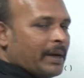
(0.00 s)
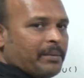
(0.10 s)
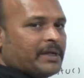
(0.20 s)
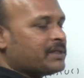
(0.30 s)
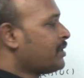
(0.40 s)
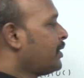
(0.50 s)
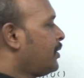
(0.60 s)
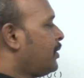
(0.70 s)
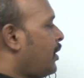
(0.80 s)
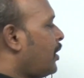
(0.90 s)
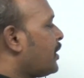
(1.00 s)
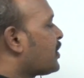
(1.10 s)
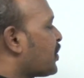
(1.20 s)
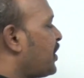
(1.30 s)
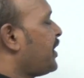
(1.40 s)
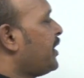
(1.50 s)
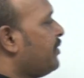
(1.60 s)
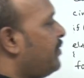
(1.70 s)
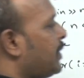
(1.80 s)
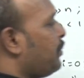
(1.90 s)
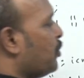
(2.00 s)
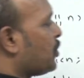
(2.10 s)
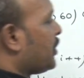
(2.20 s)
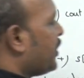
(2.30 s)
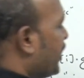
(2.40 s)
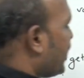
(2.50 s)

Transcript: happens on the screen? Suppose it